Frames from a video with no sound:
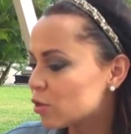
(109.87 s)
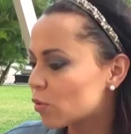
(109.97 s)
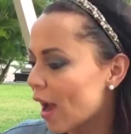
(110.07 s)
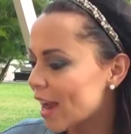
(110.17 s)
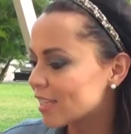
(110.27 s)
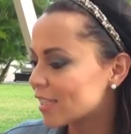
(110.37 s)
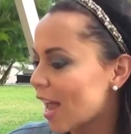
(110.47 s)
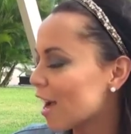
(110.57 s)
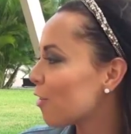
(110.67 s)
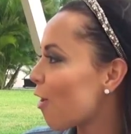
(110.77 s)
try to
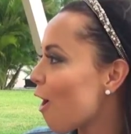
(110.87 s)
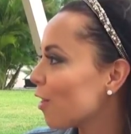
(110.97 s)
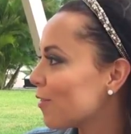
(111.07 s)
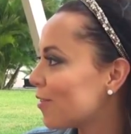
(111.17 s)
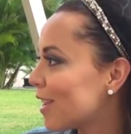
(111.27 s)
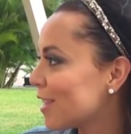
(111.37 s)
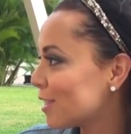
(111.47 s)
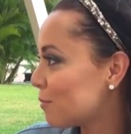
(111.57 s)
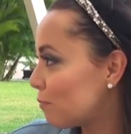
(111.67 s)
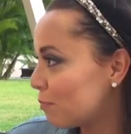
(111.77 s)
tackle all of
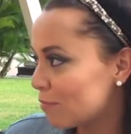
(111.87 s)
things